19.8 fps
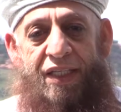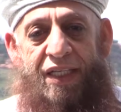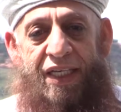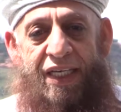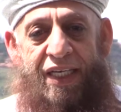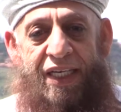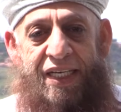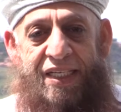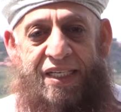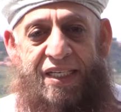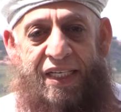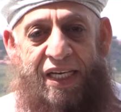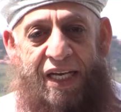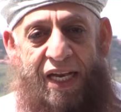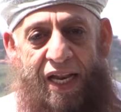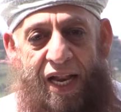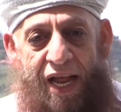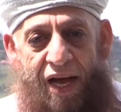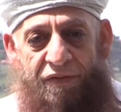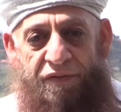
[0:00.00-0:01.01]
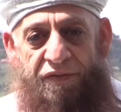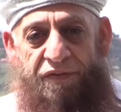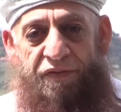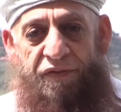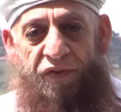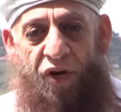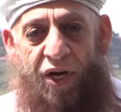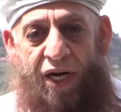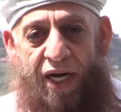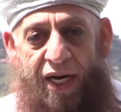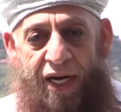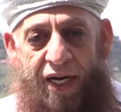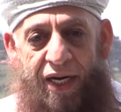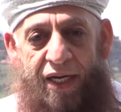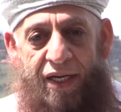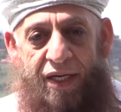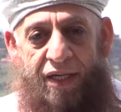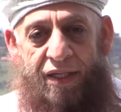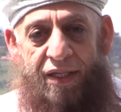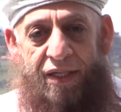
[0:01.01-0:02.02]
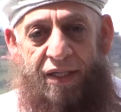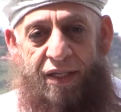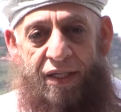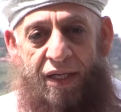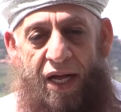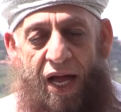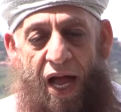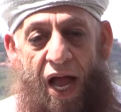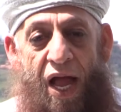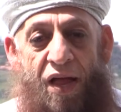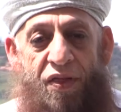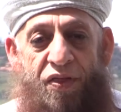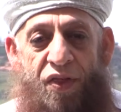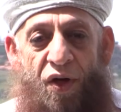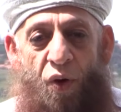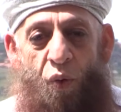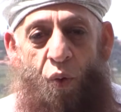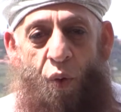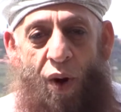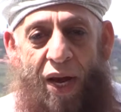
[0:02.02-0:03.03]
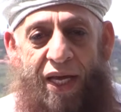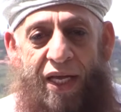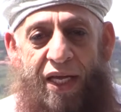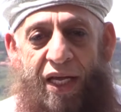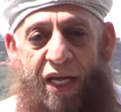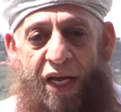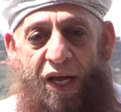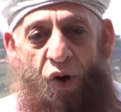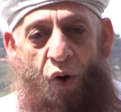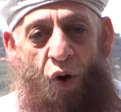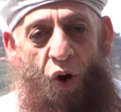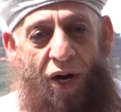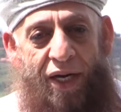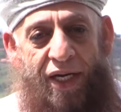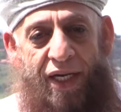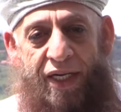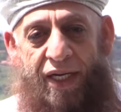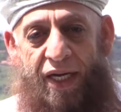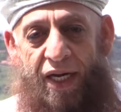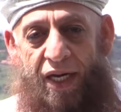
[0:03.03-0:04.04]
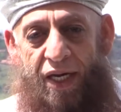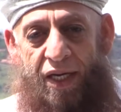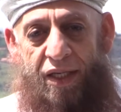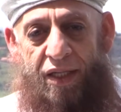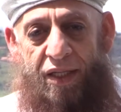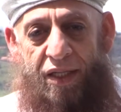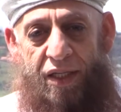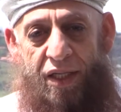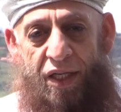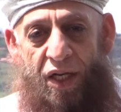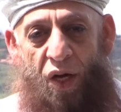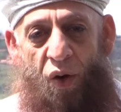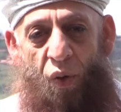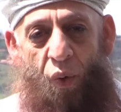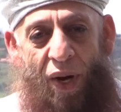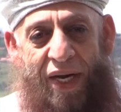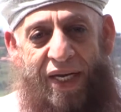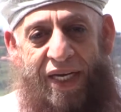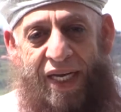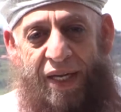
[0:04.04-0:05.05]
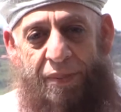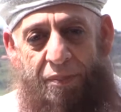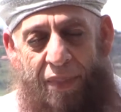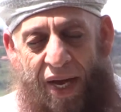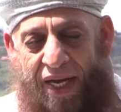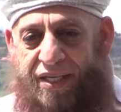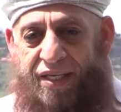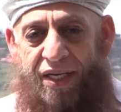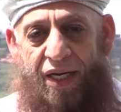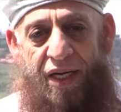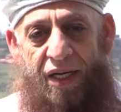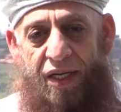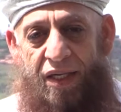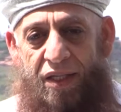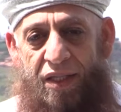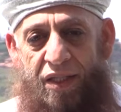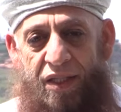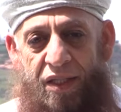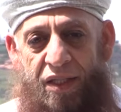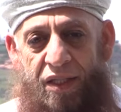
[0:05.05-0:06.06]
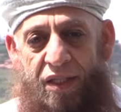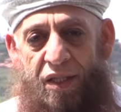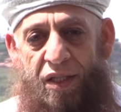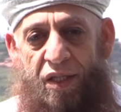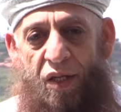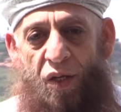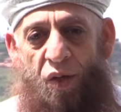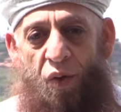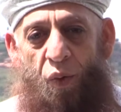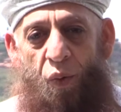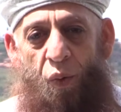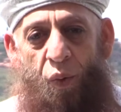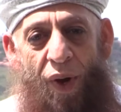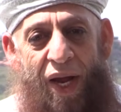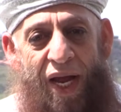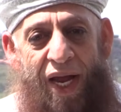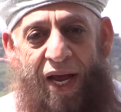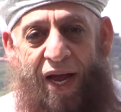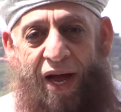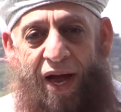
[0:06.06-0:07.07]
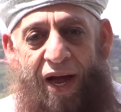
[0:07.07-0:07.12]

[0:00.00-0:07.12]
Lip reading: his love for her, and the way he honored her when he met her. Where